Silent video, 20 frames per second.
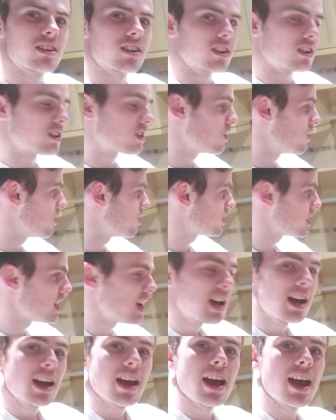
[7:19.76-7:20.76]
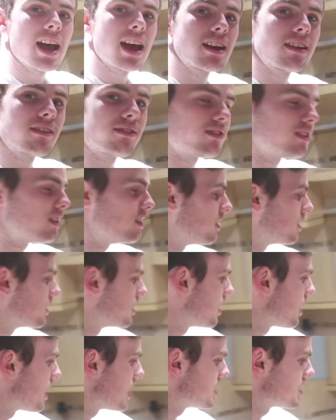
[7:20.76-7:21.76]
of got to cook, edit for you
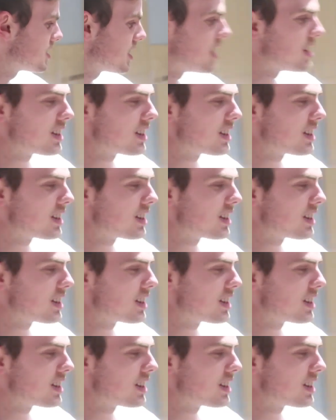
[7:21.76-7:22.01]
guys,